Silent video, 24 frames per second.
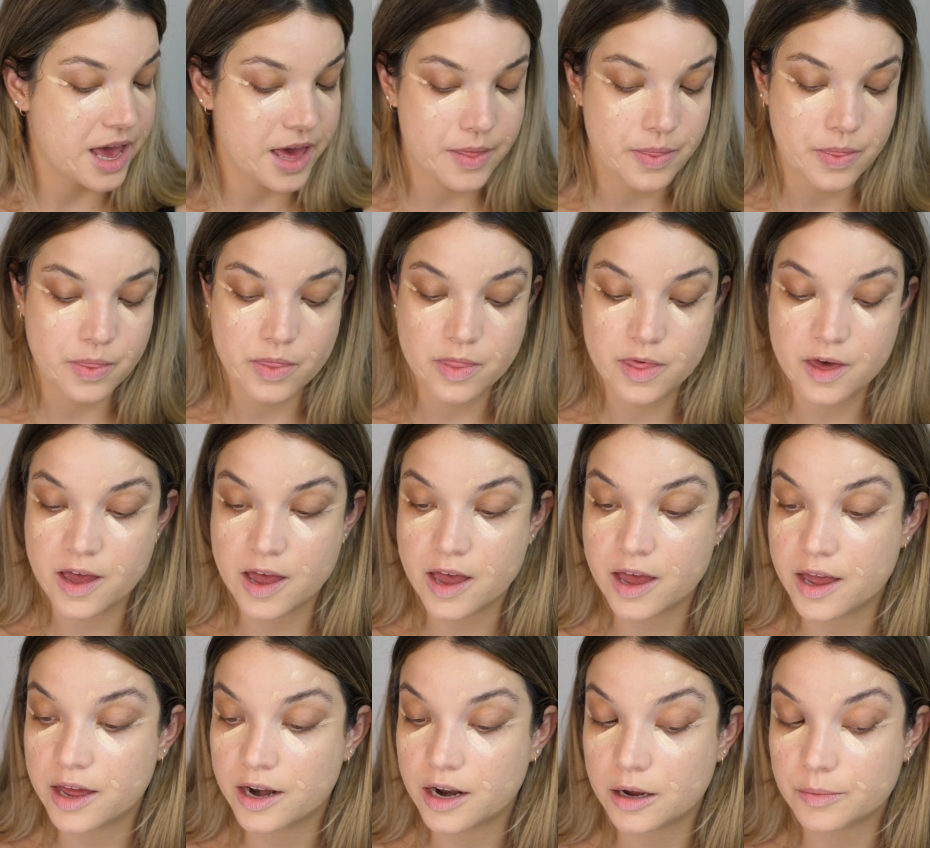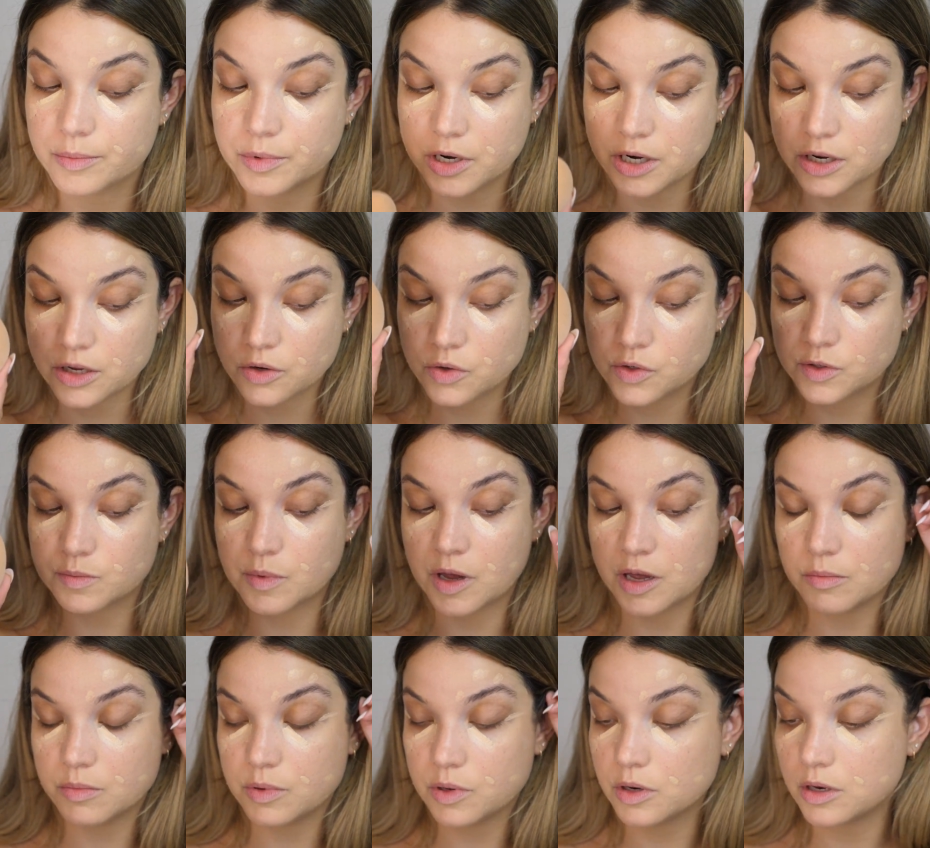And then I'm gonna use
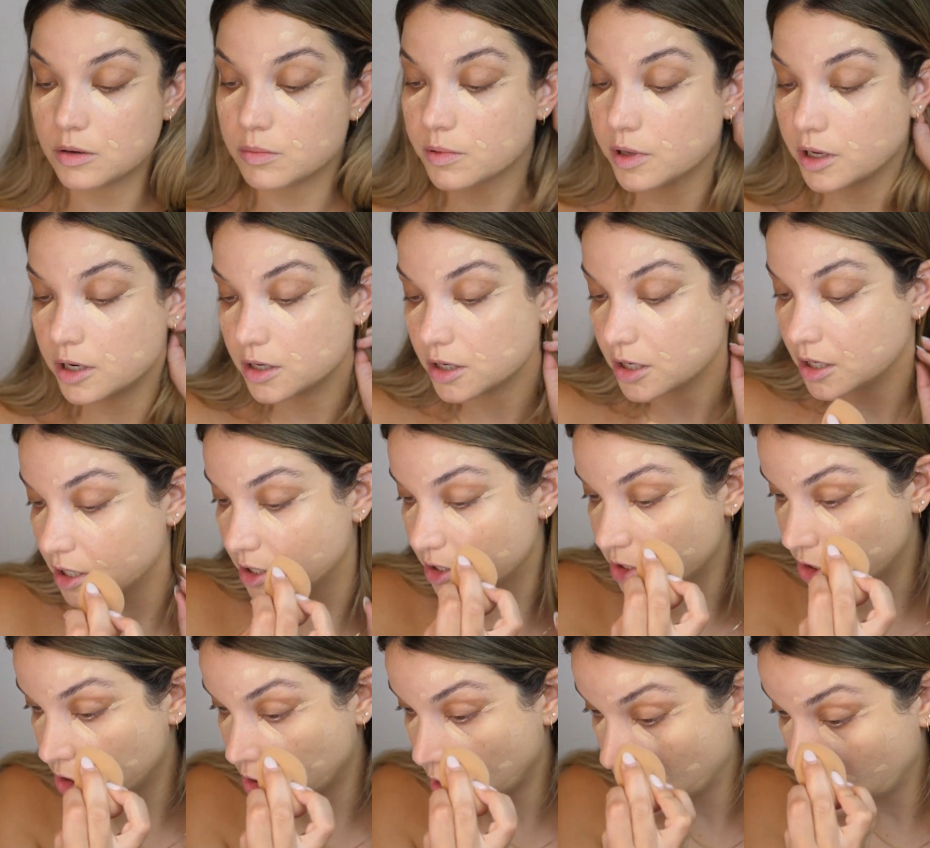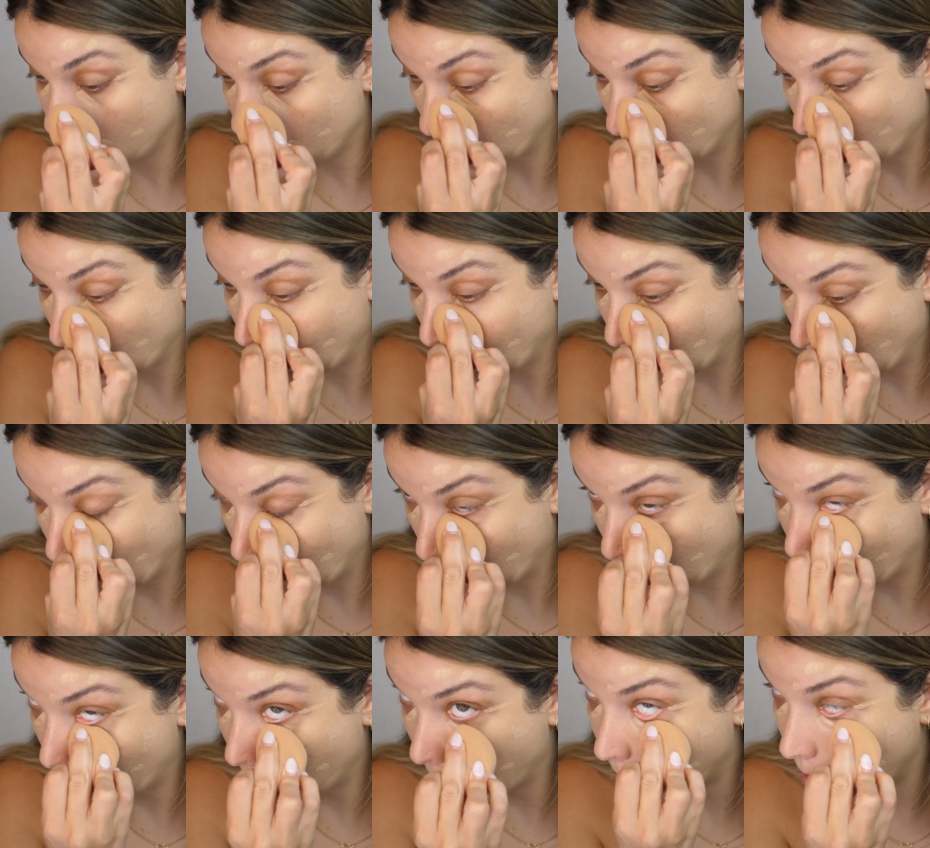my Beauty Blender
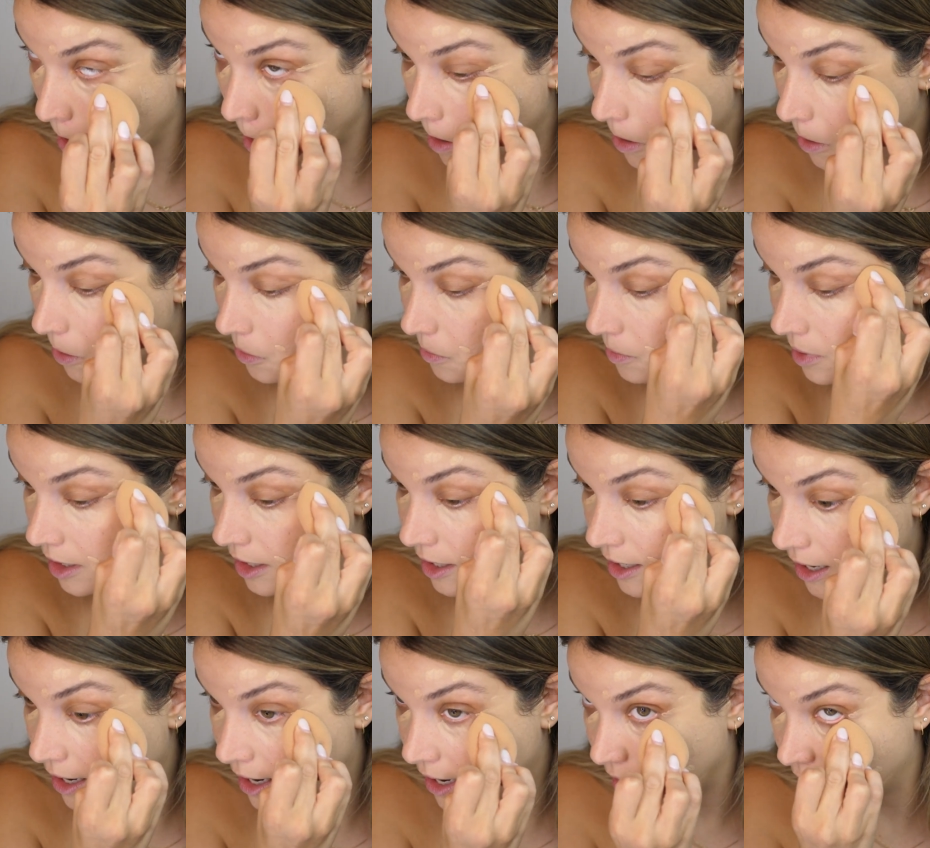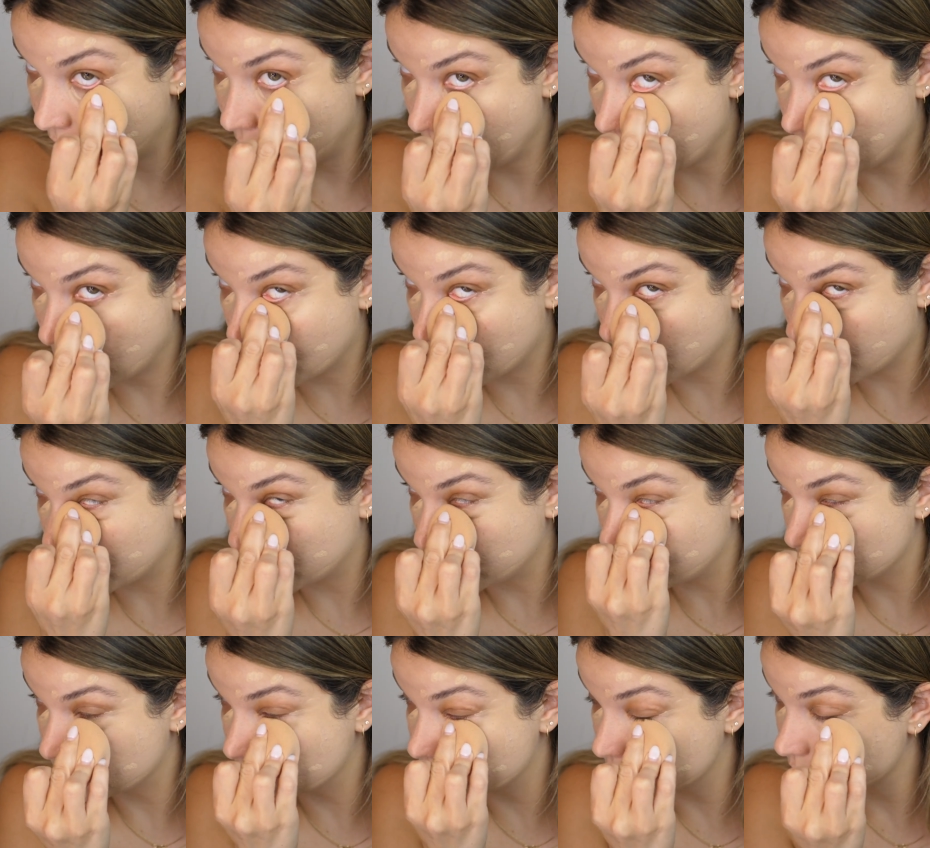to go right ahead
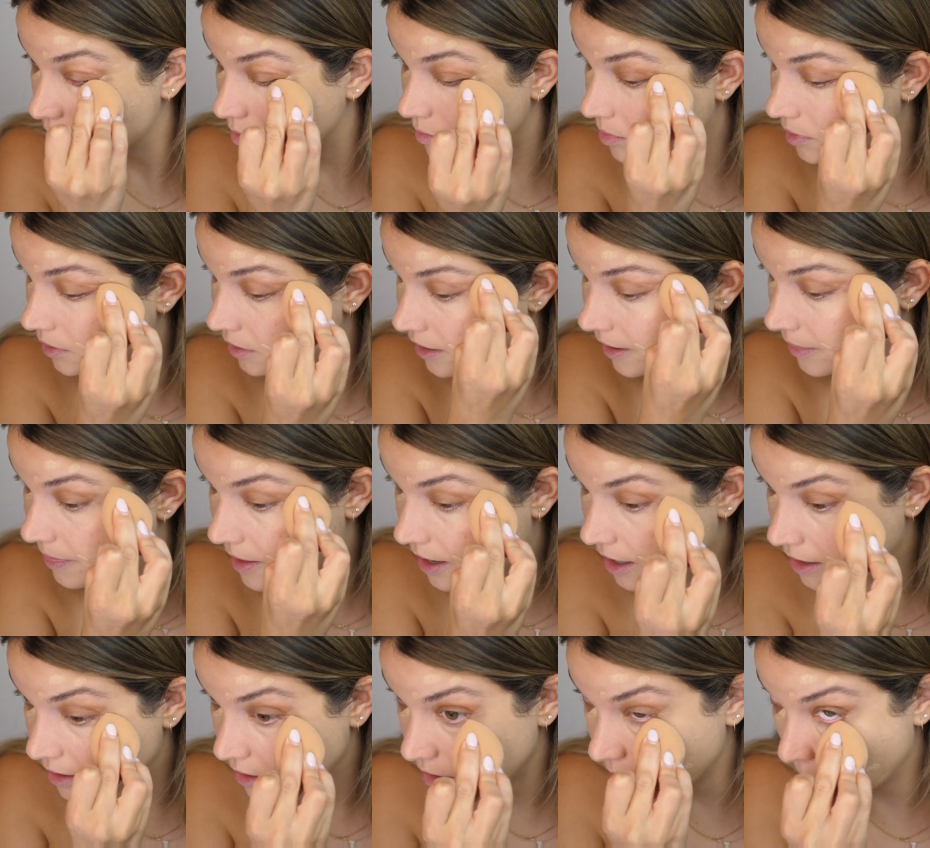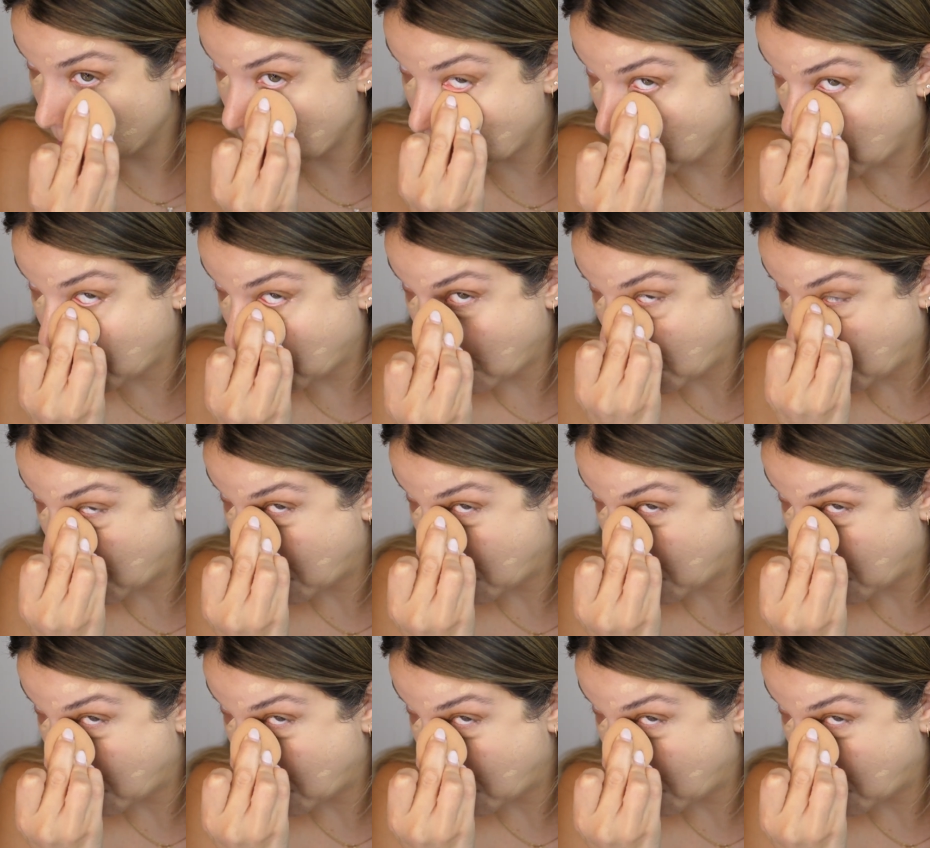and blend that in.